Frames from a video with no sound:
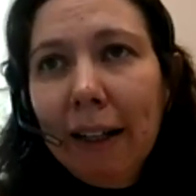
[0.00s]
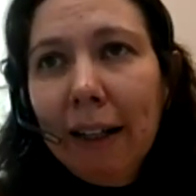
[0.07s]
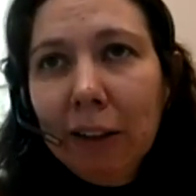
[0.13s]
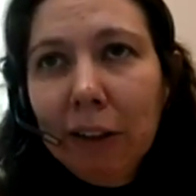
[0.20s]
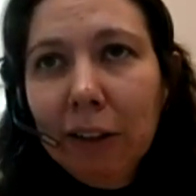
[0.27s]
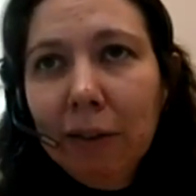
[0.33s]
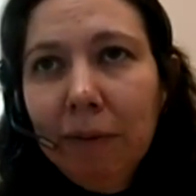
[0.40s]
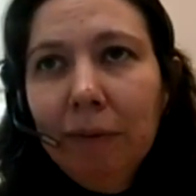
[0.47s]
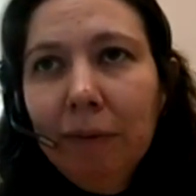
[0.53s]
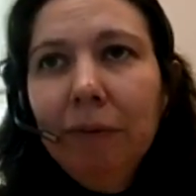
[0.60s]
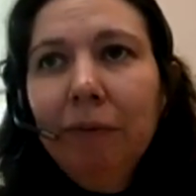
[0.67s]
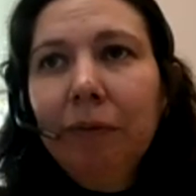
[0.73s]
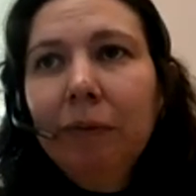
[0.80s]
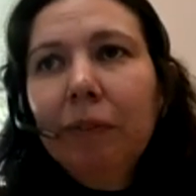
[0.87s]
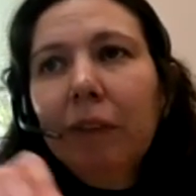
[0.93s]
got.
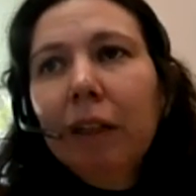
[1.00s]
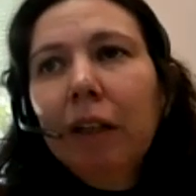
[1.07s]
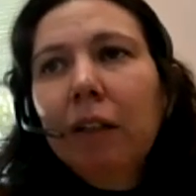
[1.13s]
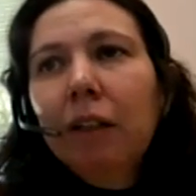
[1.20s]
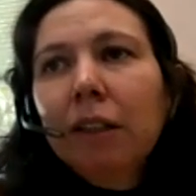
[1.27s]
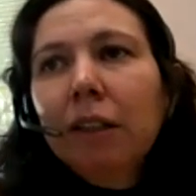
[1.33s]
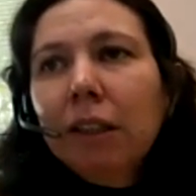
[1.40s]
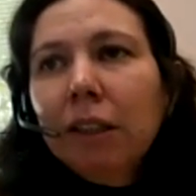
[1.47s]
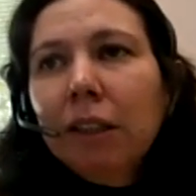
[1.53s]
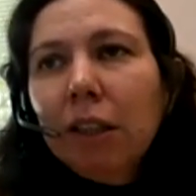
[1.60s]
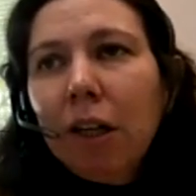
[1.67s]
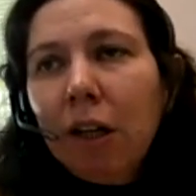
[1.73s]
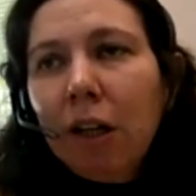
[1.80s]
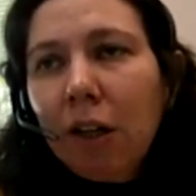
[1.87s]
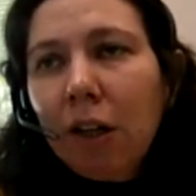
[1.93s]

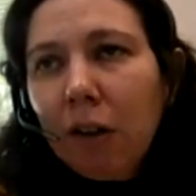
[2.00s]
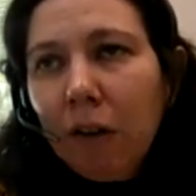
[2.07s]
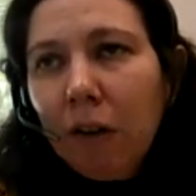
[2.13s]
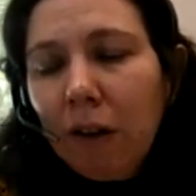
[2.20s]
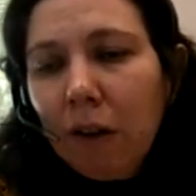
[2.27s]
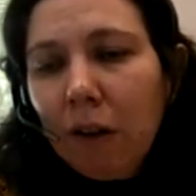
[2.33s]
So